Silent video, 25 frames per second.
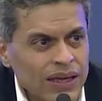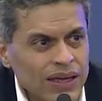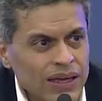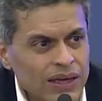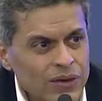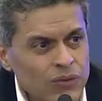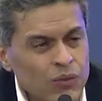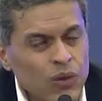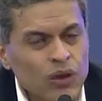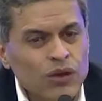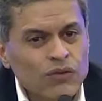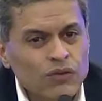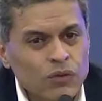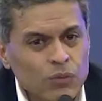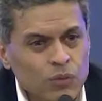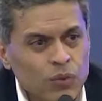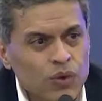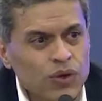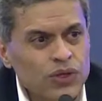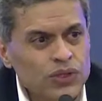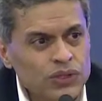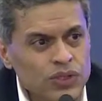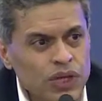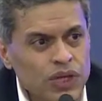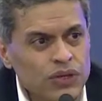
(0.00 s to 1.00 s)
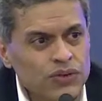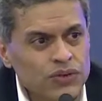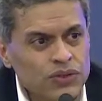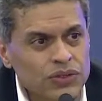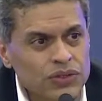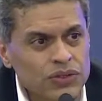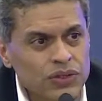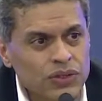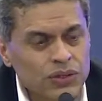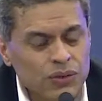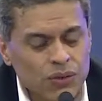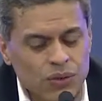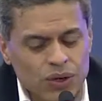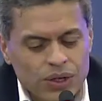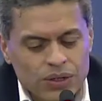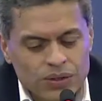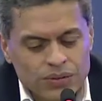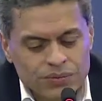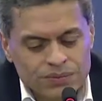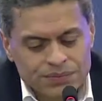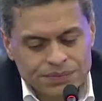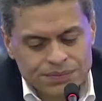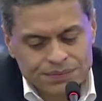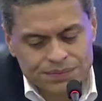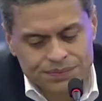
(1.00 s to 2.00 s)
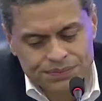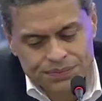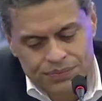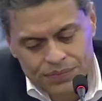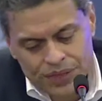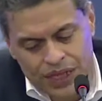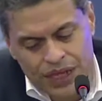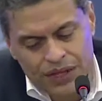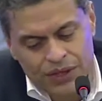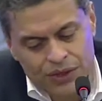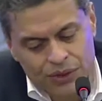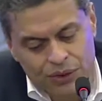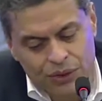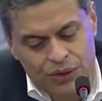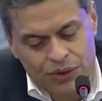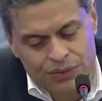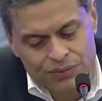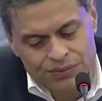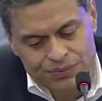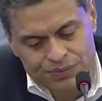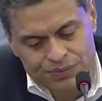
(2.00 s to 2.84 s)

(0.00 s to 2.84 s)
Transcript: in one of the poorest countries in the world Thank you.